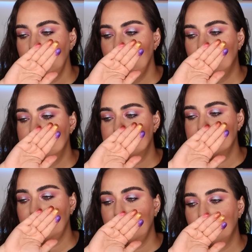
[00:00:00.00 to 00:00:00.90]
You can
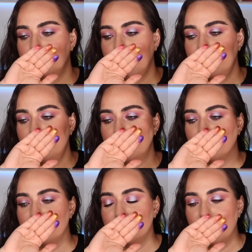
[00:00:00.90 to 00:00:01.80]
see right
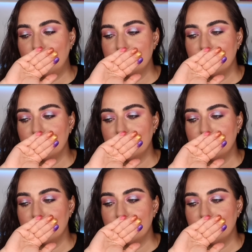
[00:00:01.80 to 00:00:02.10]
here, very,